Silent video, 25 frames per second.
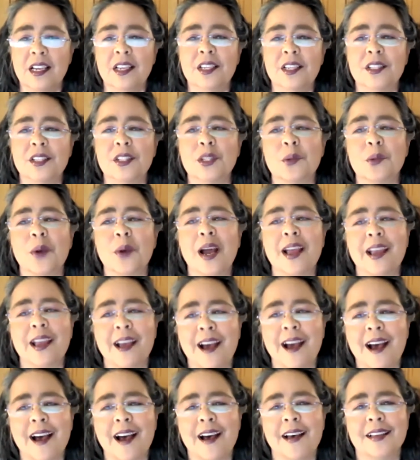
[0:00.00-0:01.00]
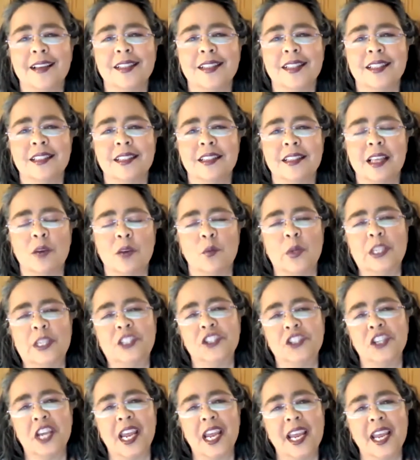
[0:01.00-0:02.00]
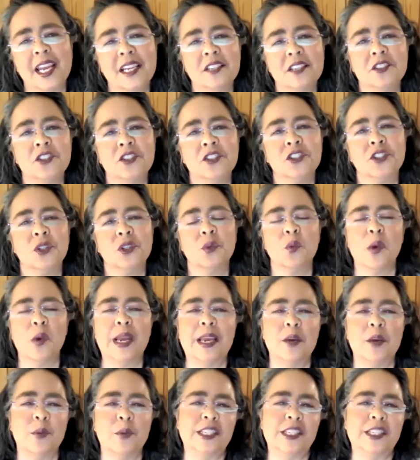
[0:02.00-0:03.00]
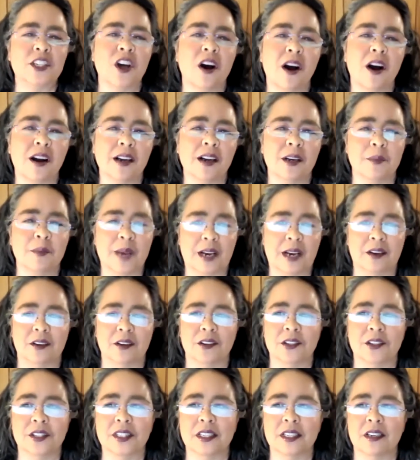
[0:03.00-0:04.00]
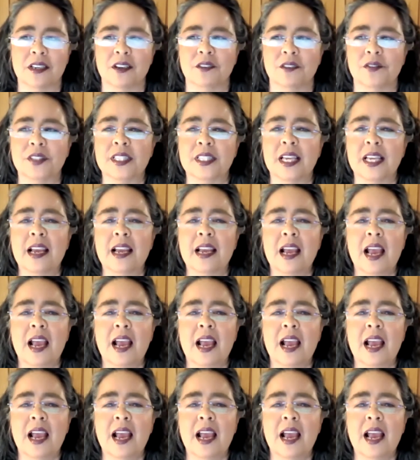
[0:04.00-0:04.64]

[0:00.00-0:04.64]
So I asked that we change the way we talk about ourselves,